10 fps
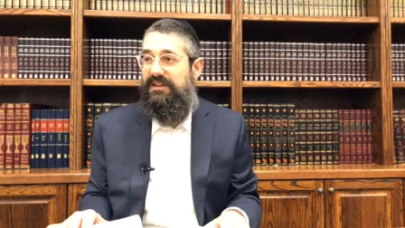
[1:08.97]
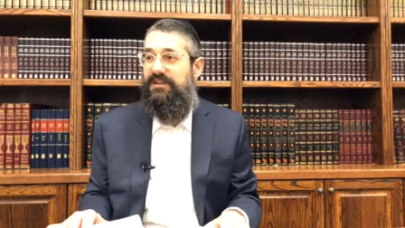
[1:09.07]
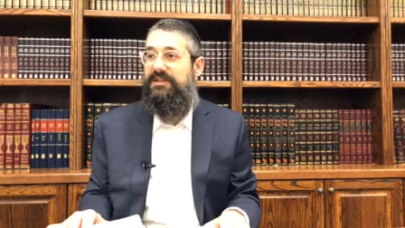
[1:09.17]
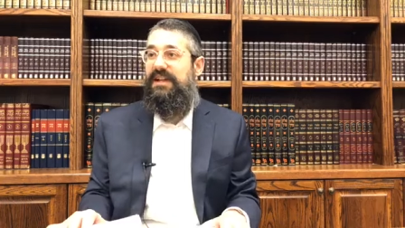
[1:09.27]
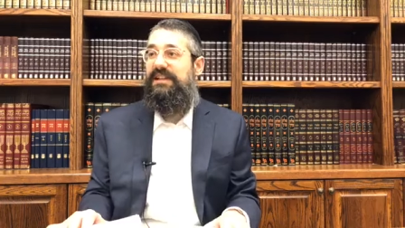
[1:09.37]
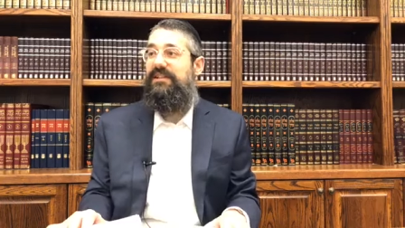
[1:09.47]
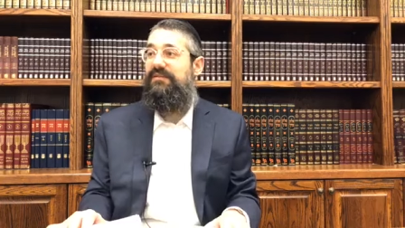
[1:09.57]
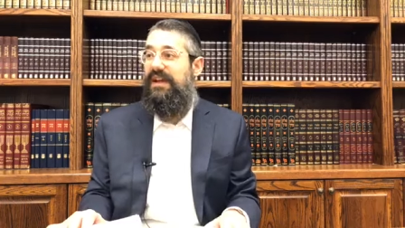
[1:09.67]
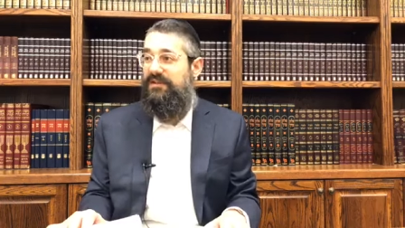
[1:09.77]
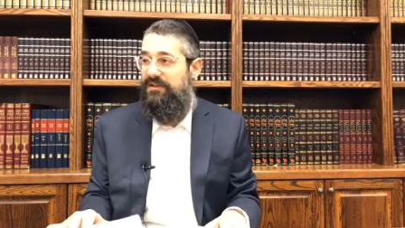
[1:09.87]
They just got a little
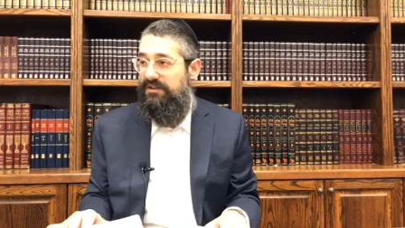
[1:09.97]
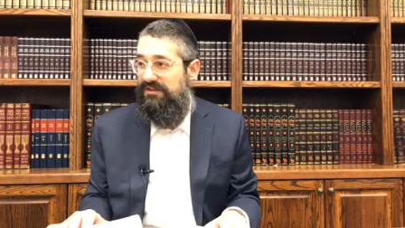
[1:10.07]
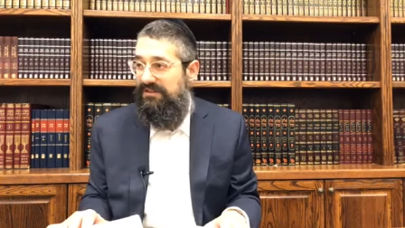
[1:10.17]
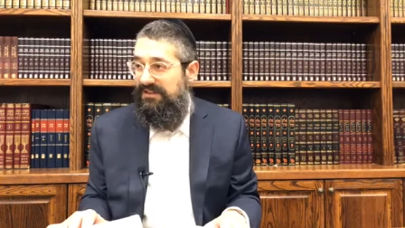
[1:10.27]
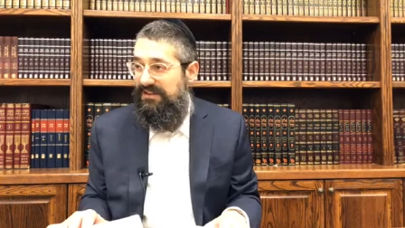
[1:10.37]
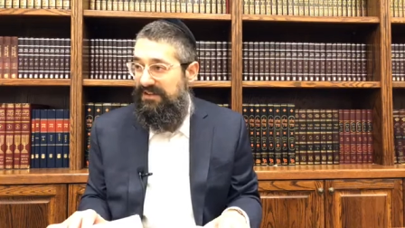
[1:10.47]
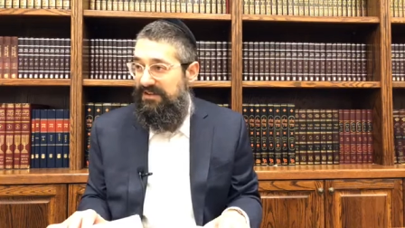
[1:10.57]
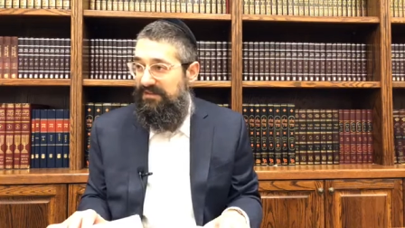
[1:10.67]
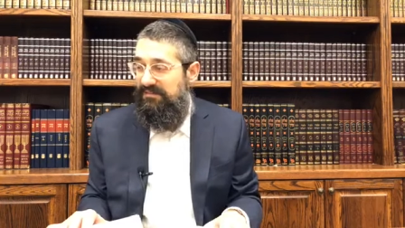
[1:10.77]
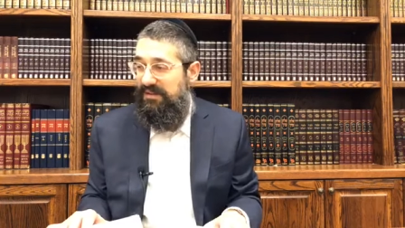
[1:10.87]
fancier. Hmm.
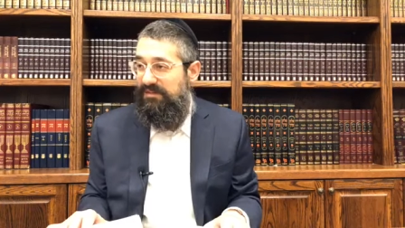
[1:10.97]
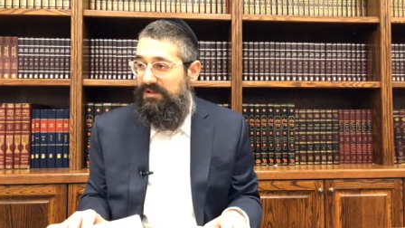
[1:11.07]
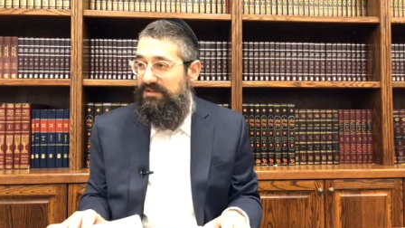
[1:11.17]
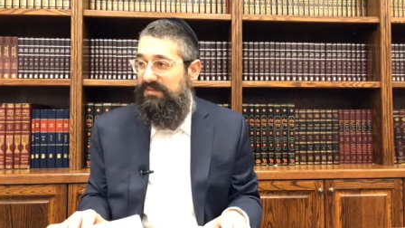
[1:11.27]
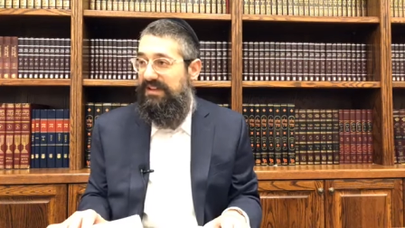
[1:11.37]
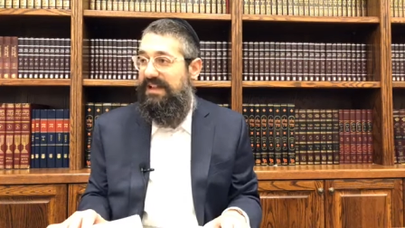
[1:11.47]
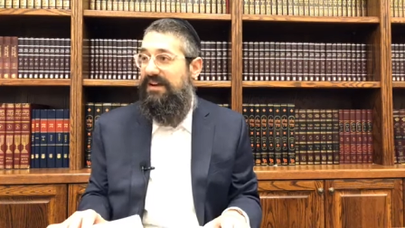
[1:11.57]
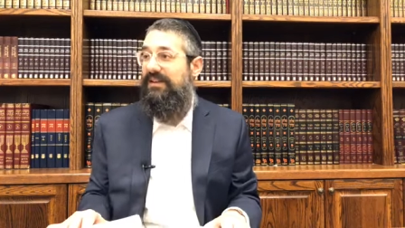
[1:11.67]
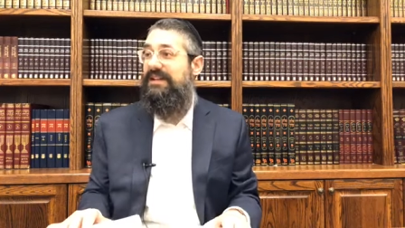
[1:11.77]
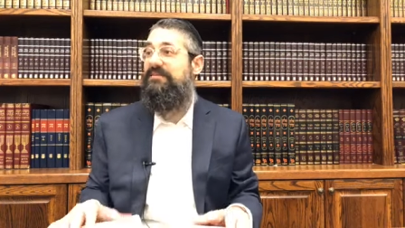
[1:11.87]
People just
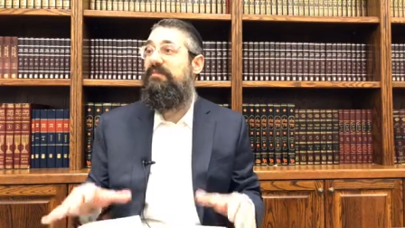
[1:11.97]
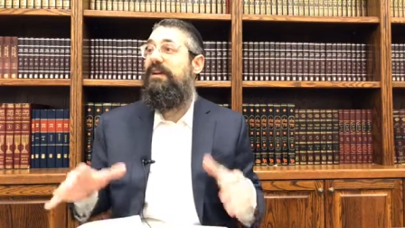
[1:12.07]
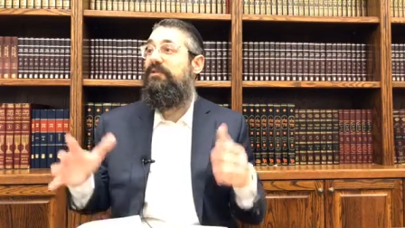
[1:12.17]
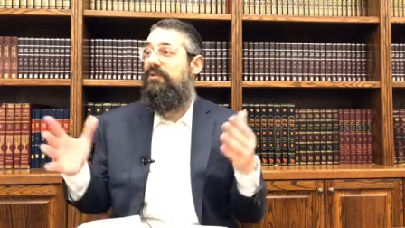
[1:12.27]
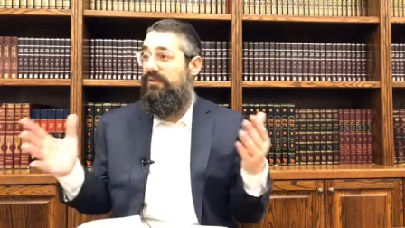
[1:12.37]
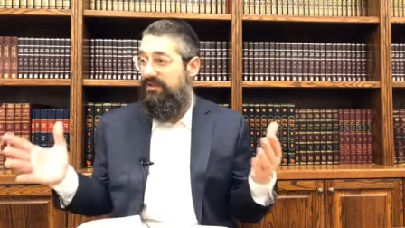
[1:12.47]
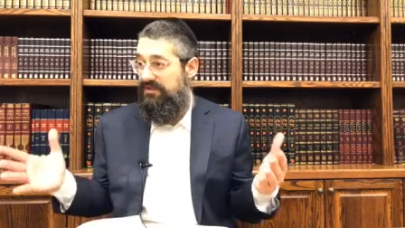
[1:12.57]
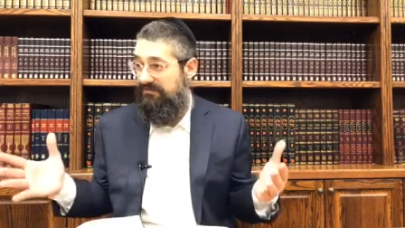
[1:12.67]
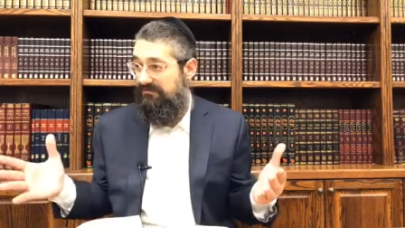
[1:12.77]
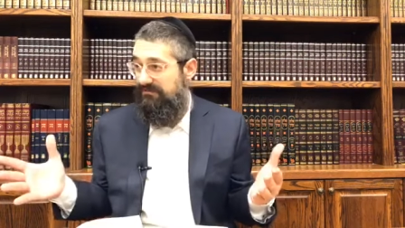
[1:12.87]
now it's bigger
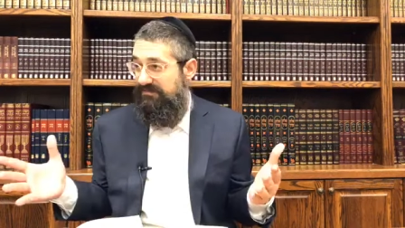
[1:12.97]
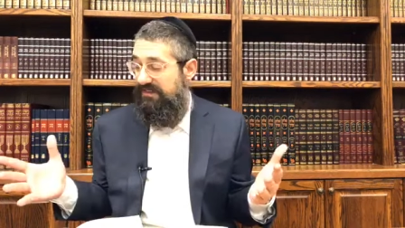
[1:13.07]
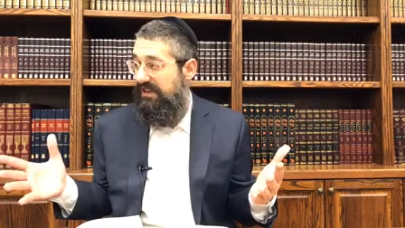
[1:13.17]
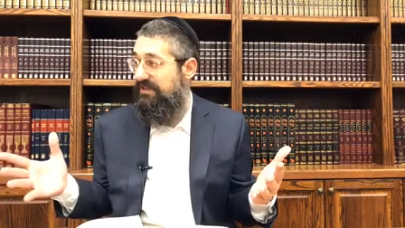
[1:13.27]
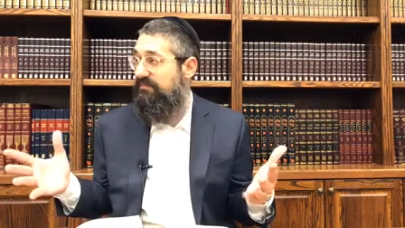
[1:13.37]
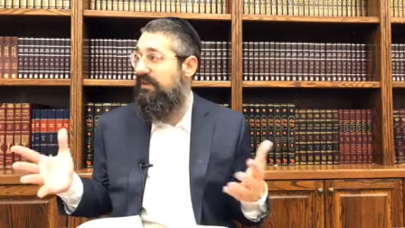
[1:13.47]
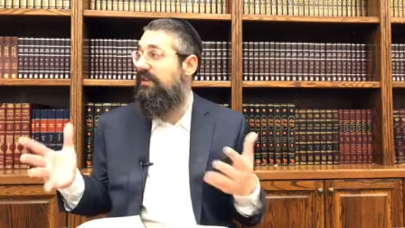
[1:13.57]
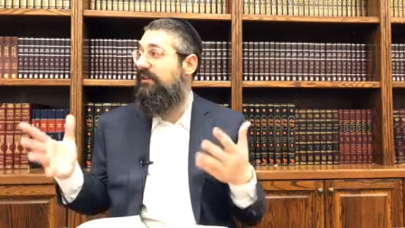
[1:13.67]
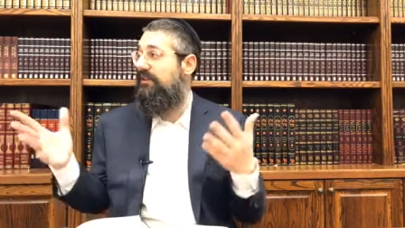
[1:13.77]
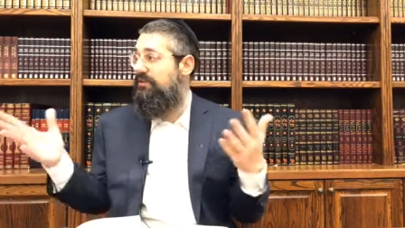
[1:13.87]
toys, it's
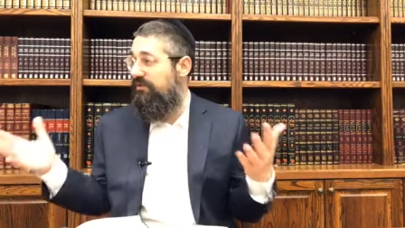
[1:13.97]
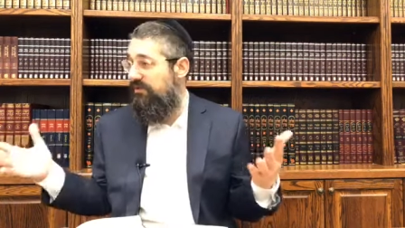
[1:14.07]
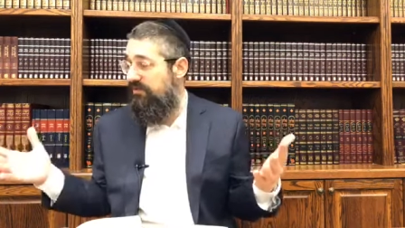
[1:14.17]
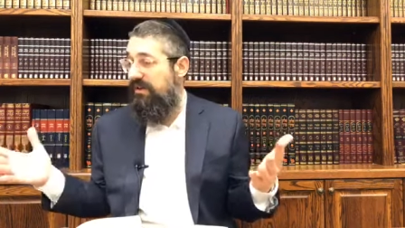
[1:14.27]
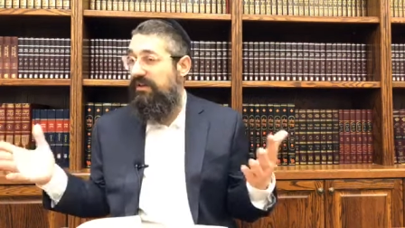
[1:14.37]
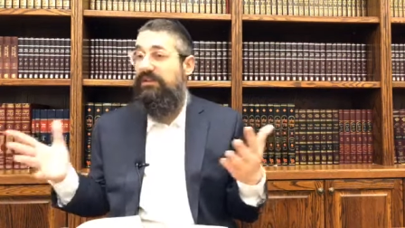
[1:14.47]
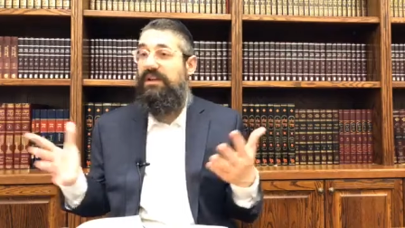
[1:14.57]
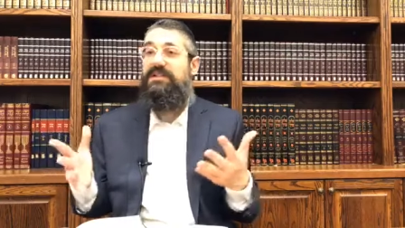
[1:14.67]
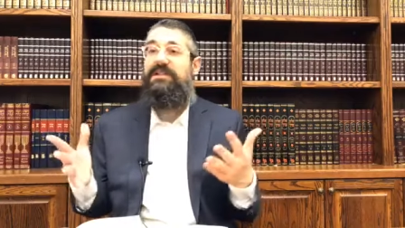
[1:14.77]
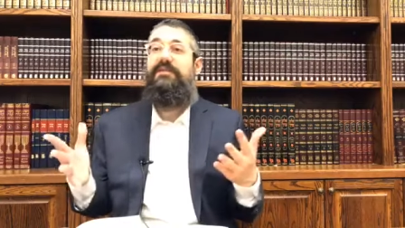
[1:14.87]
bigger concerns, bigger
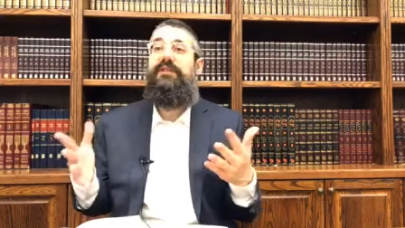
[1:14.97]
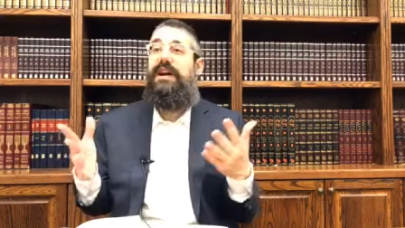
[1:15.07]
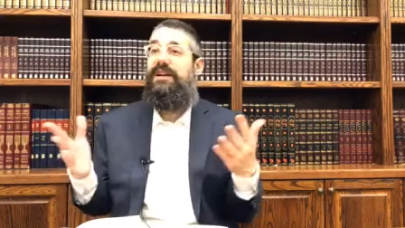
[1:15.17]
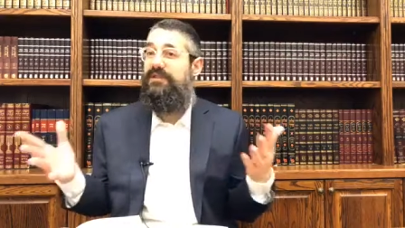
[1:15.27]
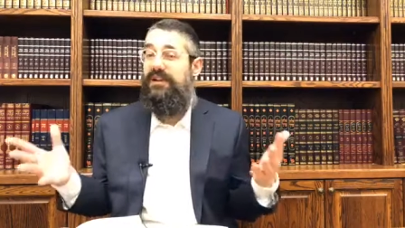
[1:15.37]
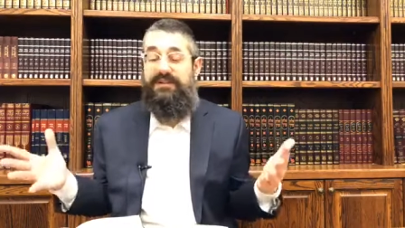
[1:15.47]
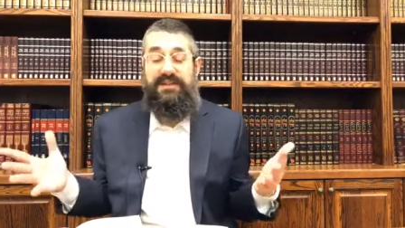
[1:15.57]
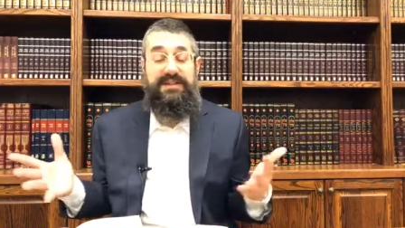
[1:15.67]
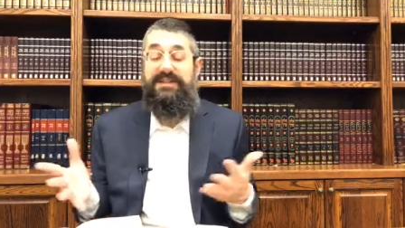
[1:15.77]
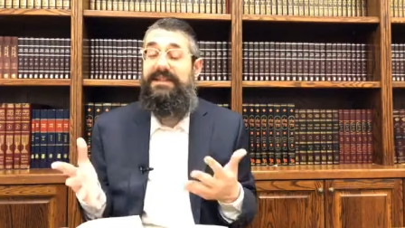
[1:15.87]
lusts, different kind of
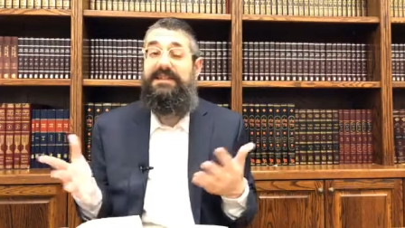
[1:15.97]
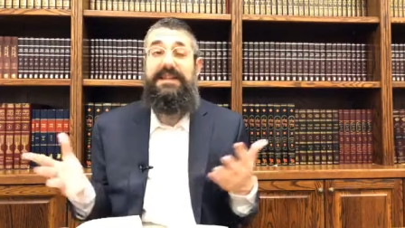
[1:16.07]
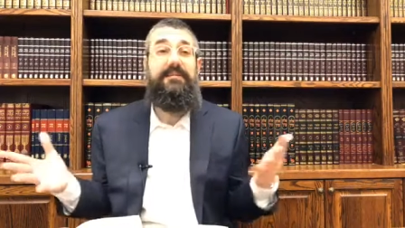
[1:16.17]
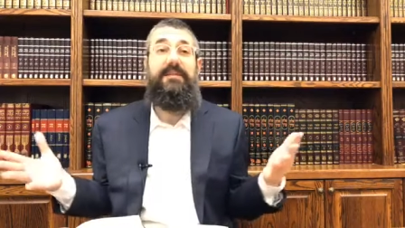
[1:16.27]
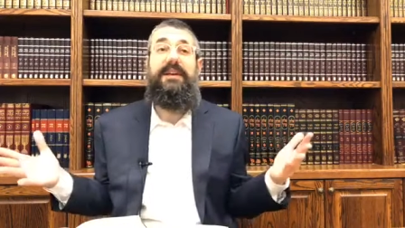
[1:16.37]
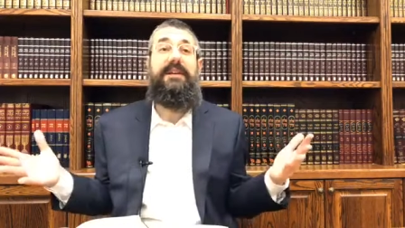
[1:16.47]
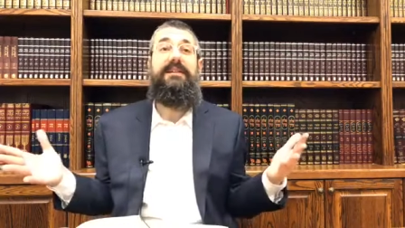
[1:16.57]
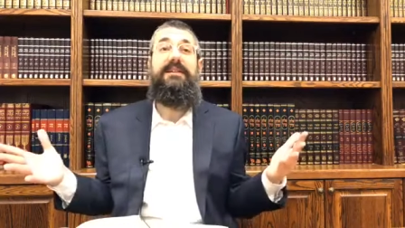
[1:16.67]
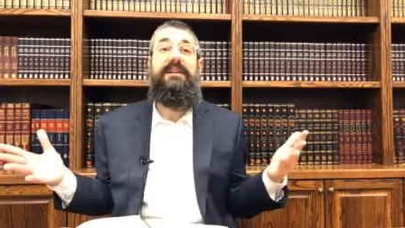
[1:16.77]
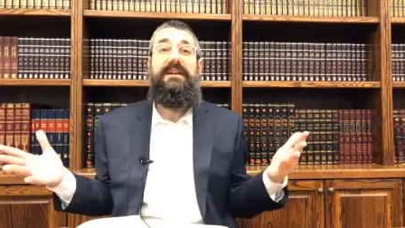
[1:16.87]
jealousies. It's the same thing,